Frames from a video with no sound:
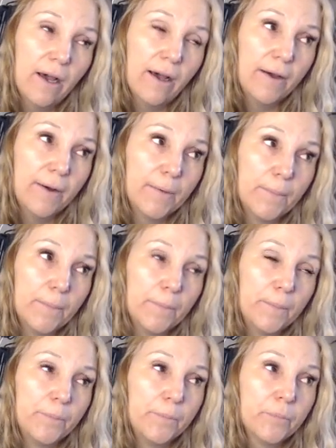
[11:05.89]

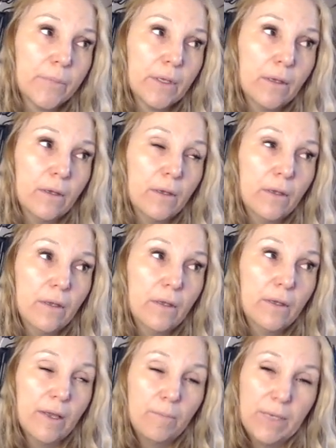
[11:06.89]
Um,
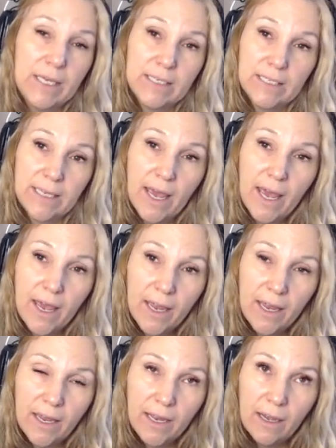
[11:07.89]
the
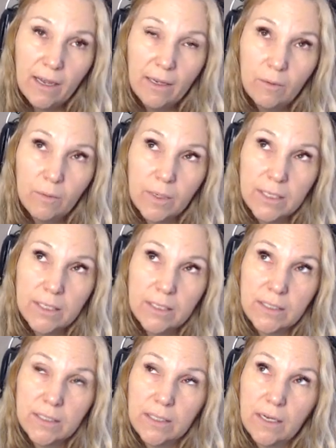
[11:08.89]
PTA
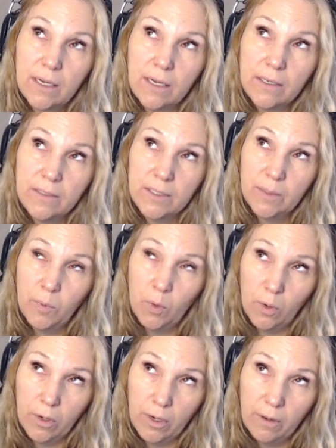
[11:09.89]
was
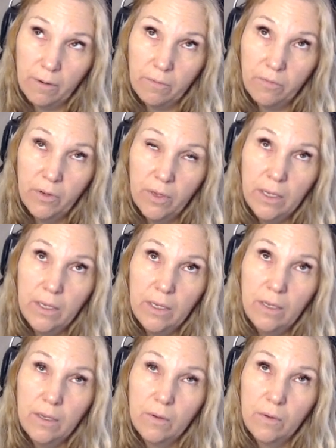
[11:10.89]
supportive,
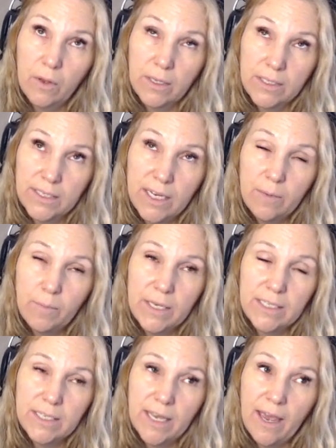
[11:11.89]
the state
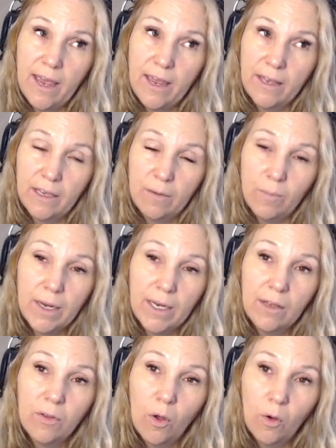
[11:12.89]
PTA, and then
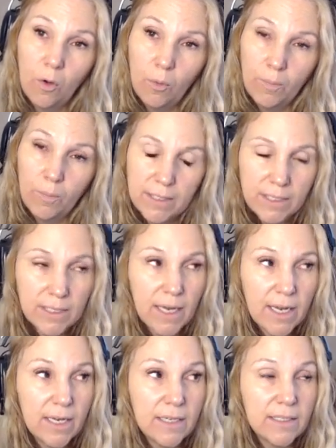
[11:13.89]
many local
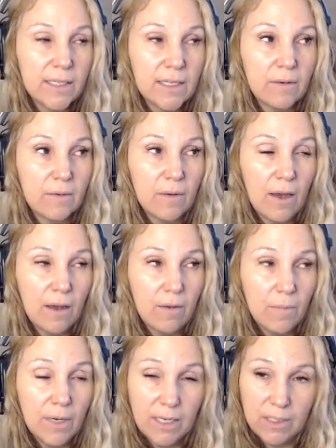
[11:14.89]
PTAs and
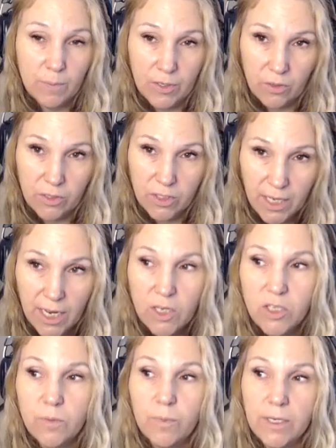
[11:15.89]
many special
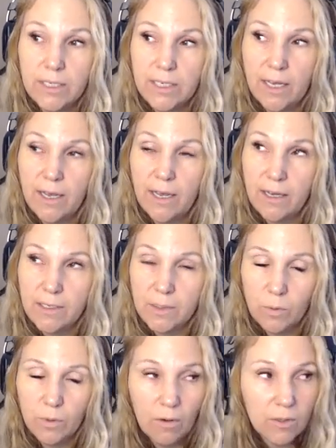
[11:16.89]
education
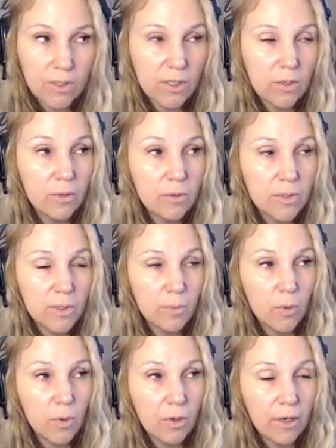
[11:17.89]
PTAs were also
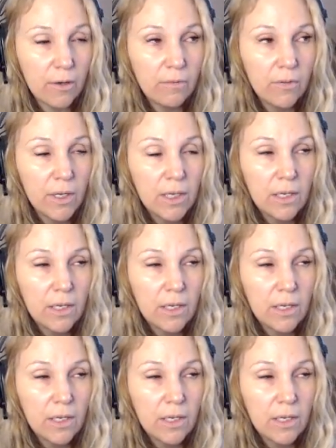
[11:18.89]
supportive.